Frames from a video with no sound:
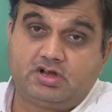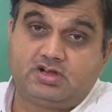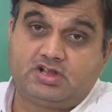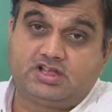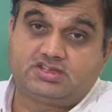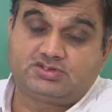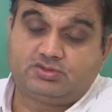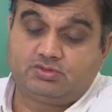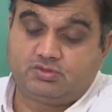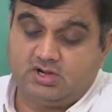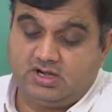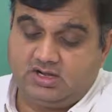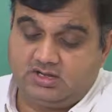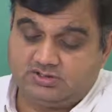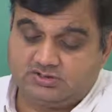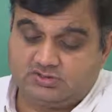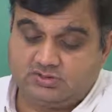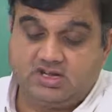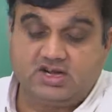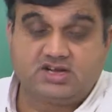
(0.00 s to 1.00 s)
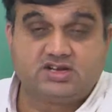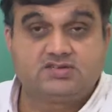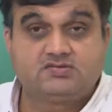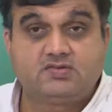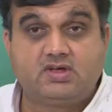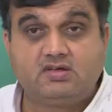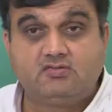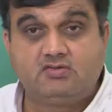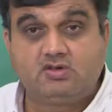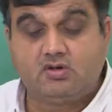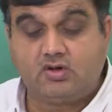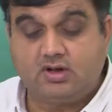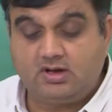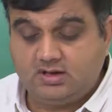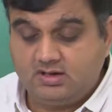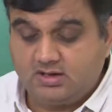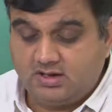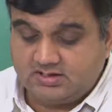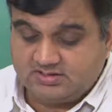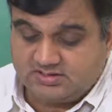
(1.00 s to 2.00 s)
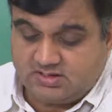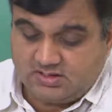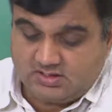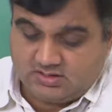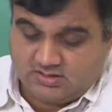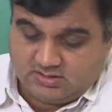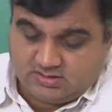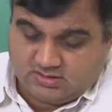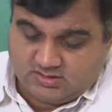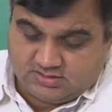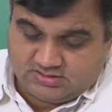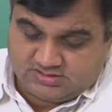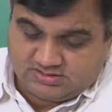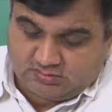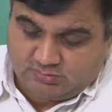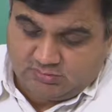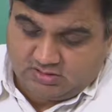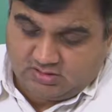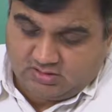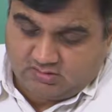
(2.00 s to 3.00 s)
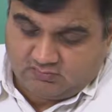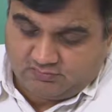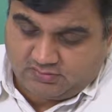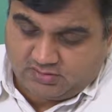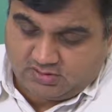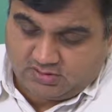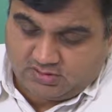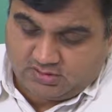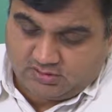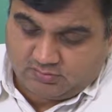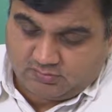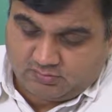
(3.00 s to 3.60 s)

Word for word: but it has no end. So that is why we call it as a semi-infinite